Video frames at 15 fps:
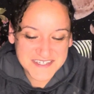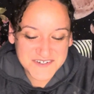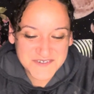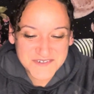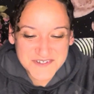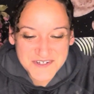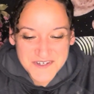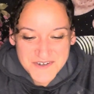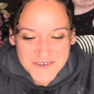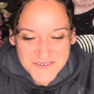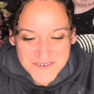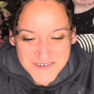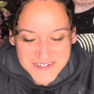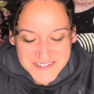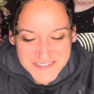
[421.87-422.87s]
I don't know.
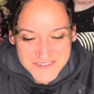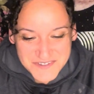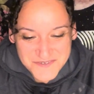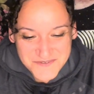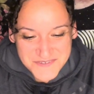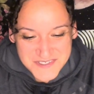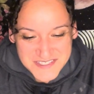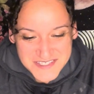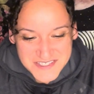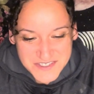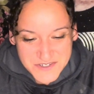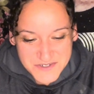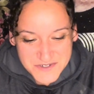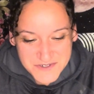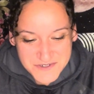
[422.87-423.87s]
I just don't feel like
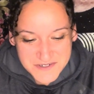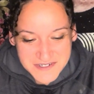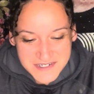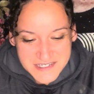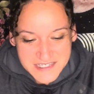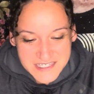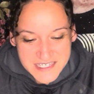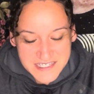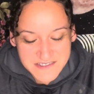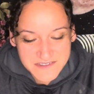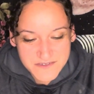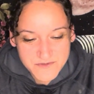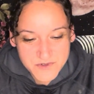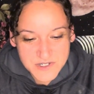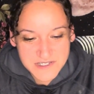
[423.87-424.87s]
you're... Ace
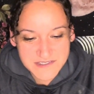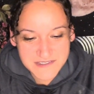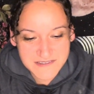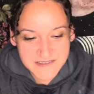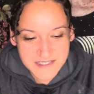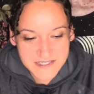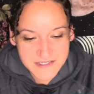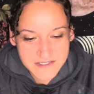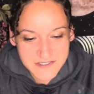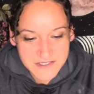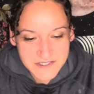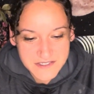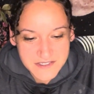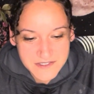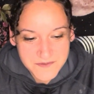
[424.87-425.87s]
of Wands, it's like,
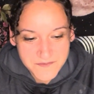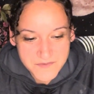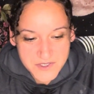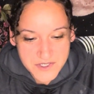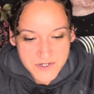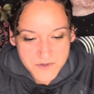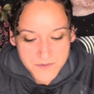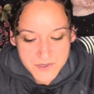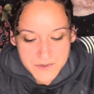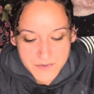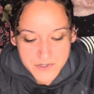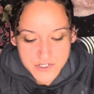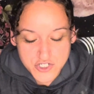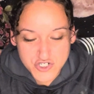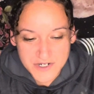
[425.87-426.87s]
you know, people
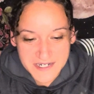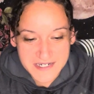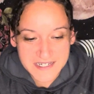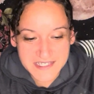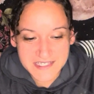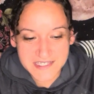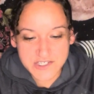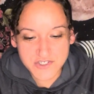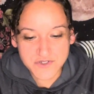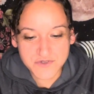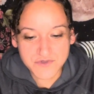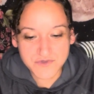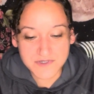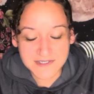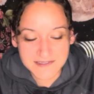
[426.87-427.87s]
are trying to get
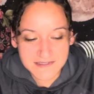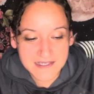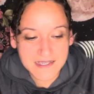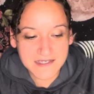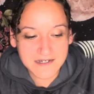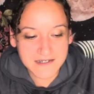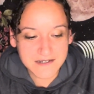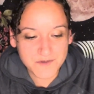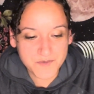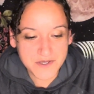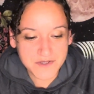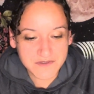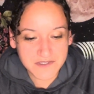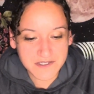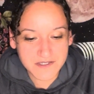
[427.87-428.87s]
you excited
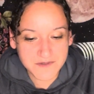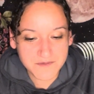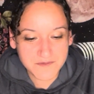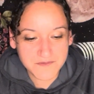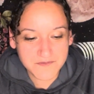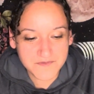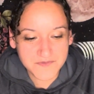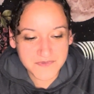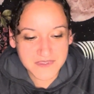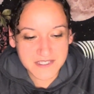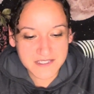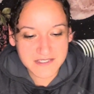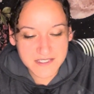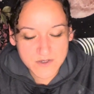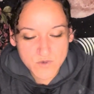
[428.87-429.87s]
about them.
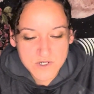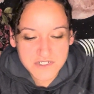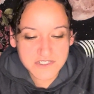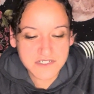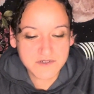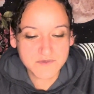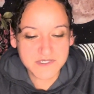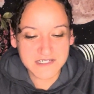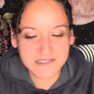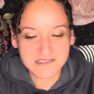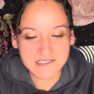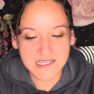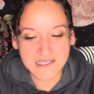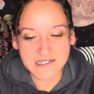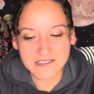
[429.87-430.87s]
Like, they want you to be
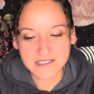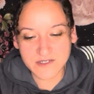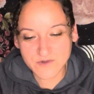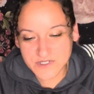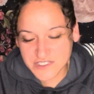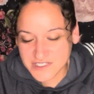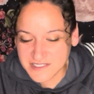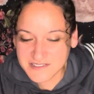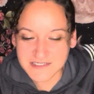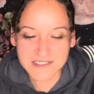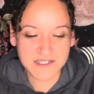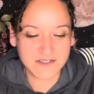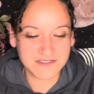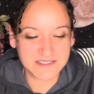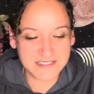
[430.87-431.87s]
excited. They want you to see
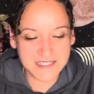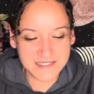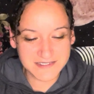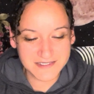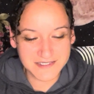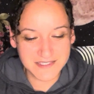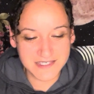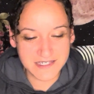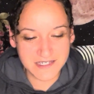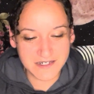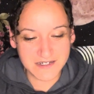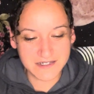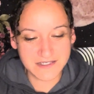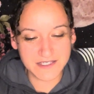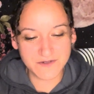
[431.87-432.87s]
how sexy they
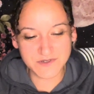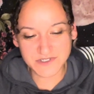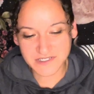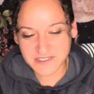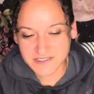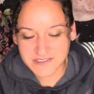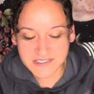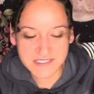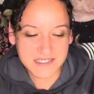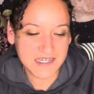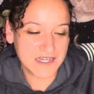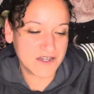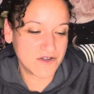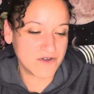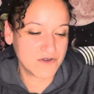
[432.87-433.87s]
are. They want you to see
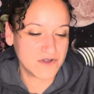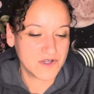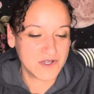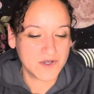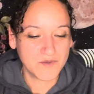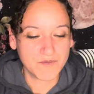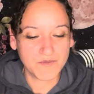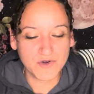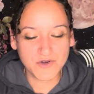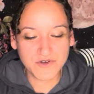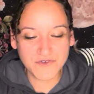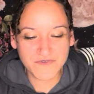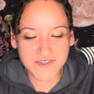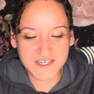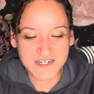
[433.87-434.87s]
how
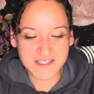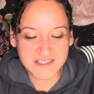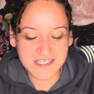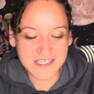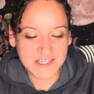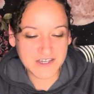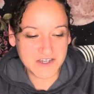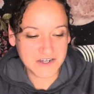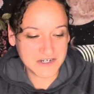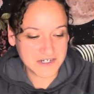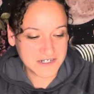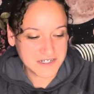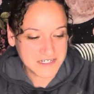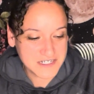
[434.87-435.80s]
motivated they are.